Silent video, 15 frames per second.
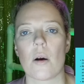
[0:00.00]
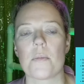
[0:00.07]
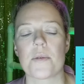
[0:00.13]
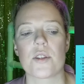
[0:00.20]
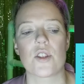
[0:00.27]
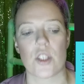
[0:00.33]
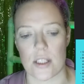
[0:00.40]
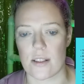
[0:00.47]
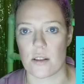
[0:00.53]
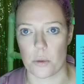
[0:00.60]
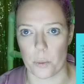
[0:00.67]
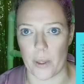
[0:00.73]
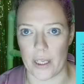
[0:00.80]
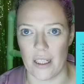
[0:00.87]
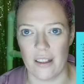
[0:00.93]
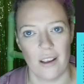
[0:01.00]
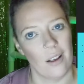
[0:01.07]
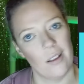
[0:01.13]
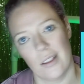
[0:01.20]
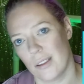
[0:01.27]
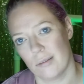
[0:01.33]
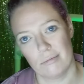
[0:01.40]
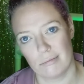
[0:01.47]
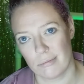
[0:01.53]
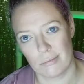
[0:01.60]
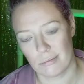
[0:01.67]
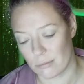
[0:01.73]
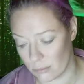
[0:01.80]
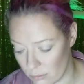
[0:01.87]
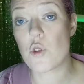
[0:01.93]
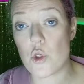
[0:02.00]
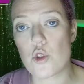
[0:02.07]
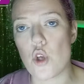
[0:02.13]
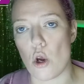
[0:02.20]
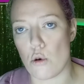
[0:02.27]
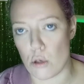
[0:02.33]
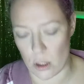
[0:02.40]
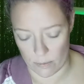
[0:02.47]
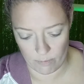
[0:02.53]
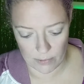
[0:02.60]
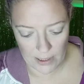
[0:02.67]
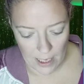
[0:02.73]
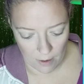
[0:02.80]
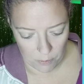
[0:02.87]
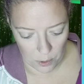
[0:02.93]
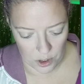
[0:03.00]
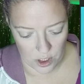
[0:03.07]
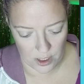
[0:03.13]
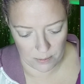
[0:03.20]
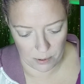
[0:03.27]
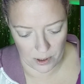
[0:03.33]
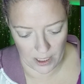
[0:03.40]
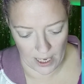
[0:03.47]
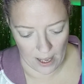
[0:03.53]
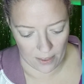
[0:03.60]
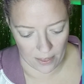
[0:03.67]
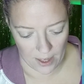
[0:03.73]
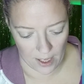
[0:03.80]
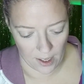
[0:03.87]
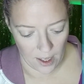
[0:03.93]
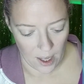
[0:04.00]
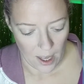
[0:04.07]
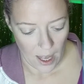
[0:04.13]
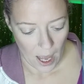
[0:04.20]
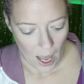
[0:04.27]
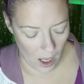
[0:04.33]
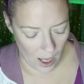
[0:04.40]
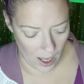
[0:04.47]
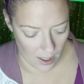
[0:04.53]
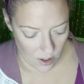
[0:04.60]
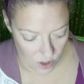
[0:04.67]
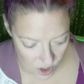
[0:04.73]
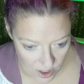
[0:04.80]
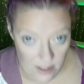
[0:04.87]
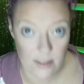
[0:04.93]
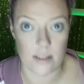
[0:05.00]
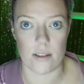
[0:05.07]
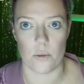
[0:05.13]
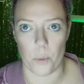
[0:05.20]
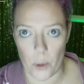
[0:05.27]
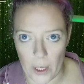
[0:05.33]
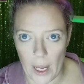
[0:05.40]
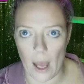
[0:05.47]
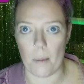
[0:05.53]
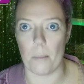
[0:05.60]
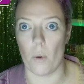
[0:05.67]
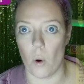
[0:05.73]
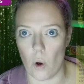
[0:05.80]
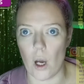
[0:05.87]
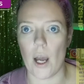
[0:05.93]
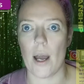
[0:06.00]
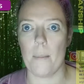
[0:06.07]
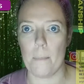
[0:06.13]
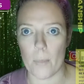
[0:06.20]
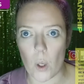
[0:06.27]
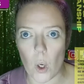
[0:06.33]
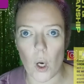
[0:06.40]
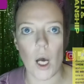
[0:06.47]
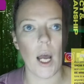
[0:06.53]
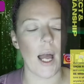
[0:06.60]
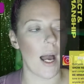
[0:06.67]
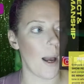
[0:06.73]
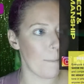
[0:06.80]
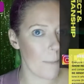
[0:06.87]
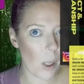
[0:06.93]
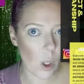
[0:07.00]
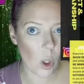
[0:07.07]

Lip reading: comps just to win, so good. Love what she's putting out there. And she's still putting out more and more and